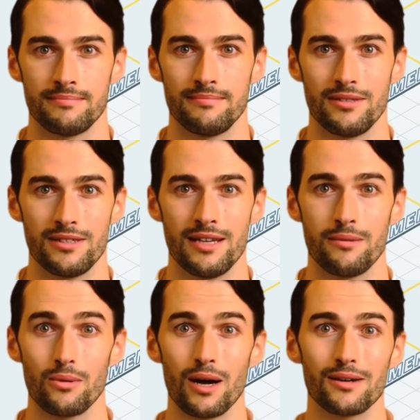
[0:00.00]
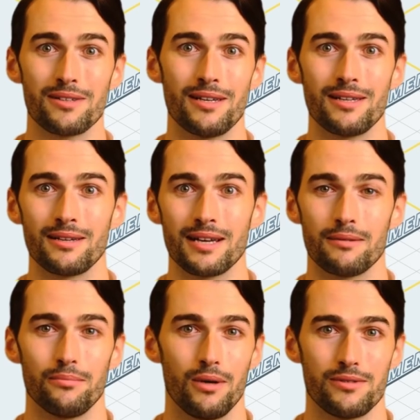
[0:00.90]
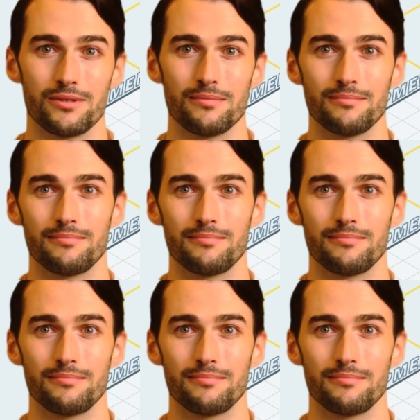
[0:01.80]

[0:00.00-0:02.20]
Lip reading: Disable unkeyed inputs.